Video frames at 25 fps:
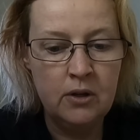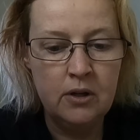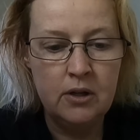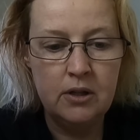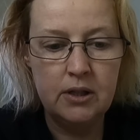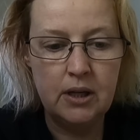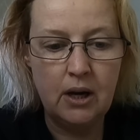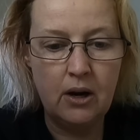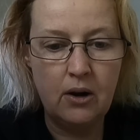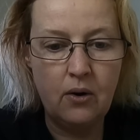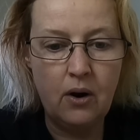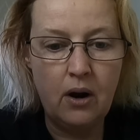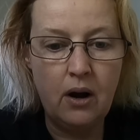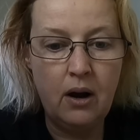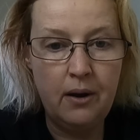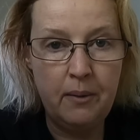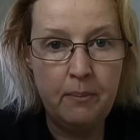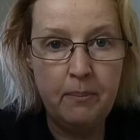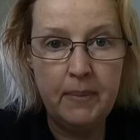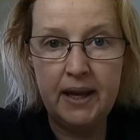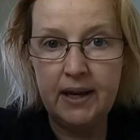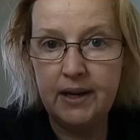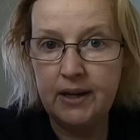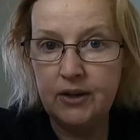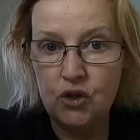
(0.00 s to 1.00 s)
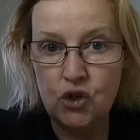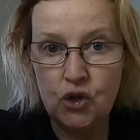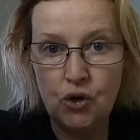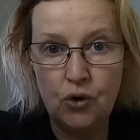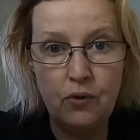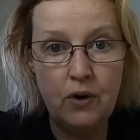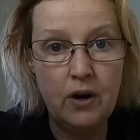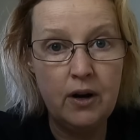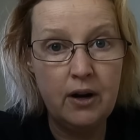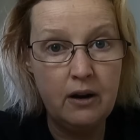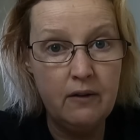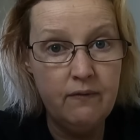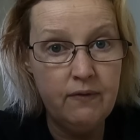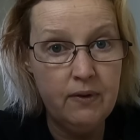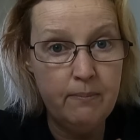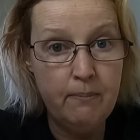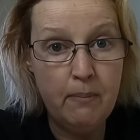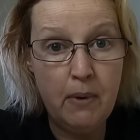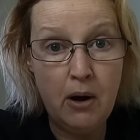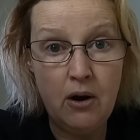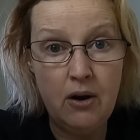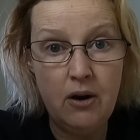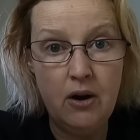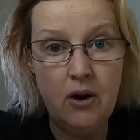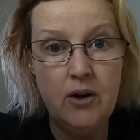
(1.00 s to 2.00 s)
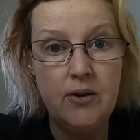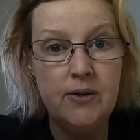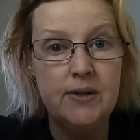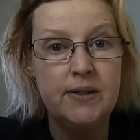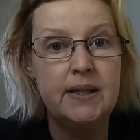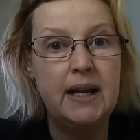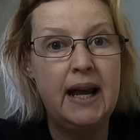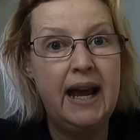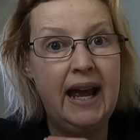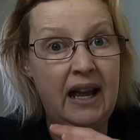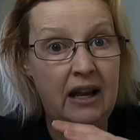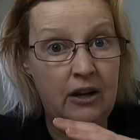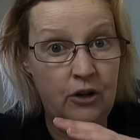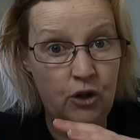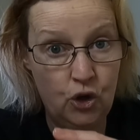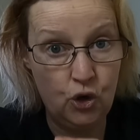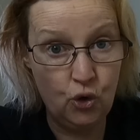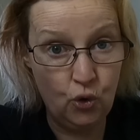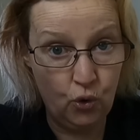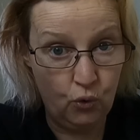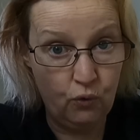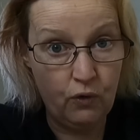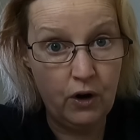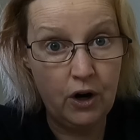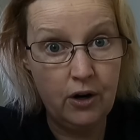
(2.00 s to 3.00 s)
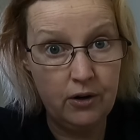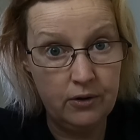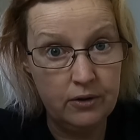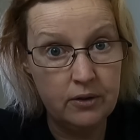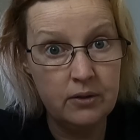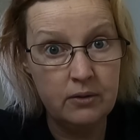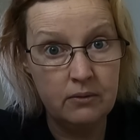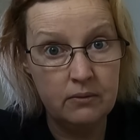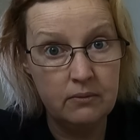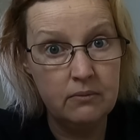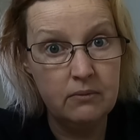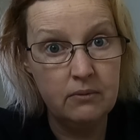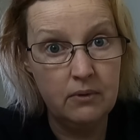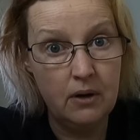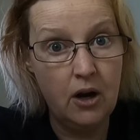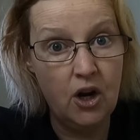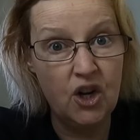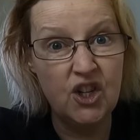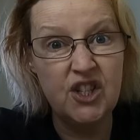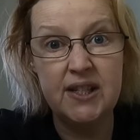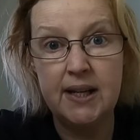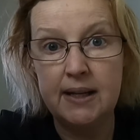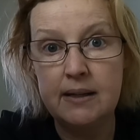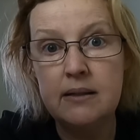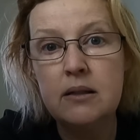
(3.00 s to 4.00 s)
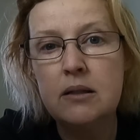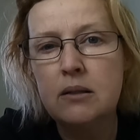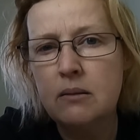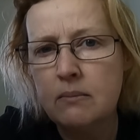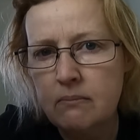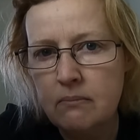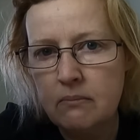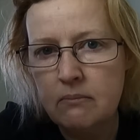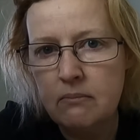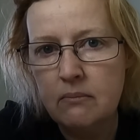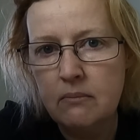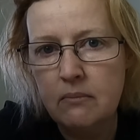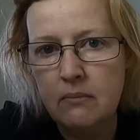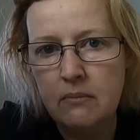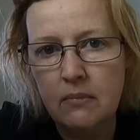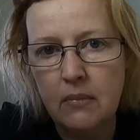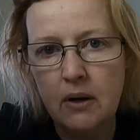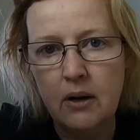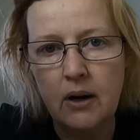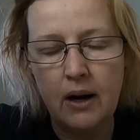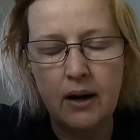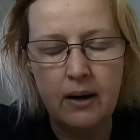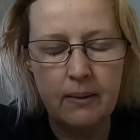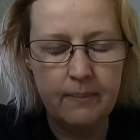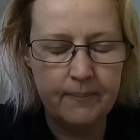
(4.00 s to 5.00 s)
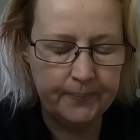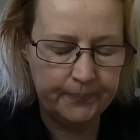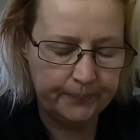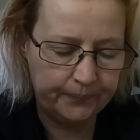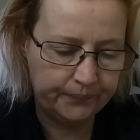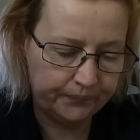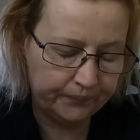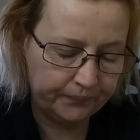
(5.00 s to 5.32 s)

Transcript: So I'm making sure I cover my arse and your asses, okay?